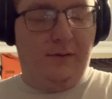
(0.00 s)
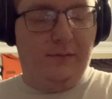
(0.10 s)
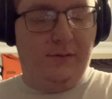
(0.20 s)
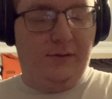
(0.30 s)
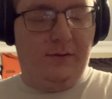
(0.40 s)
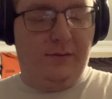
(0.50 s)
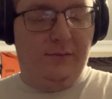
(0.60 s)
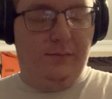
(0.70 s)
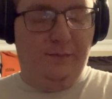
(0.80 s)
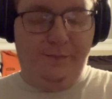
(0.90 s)
So
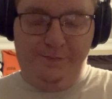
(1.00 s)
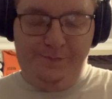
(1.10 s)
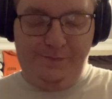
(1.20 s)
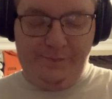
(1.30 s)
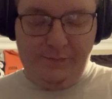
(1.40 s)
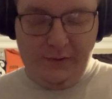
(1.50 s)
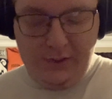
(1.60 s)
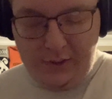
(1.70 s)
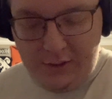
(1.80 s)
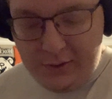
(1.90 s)

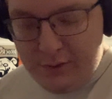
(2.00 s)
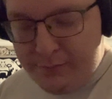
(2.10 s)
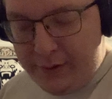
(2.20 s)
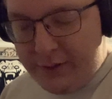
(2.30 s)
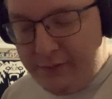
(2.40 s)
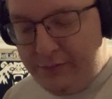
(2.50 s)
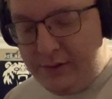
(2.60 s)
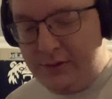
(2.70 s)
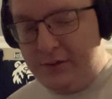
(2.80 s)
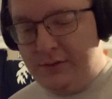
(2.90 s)
good backup
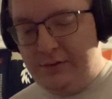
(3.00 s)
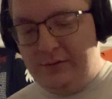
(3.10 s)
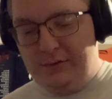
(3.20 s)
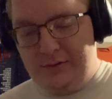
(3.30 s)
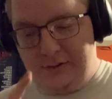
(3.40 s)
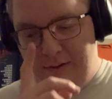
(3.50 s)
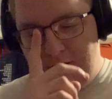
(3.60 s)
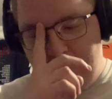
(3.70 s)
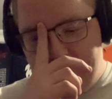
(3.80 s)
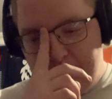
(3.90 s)
flashlight is always
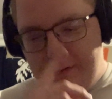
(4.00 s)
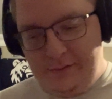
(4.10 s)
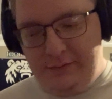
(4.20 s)
helpful.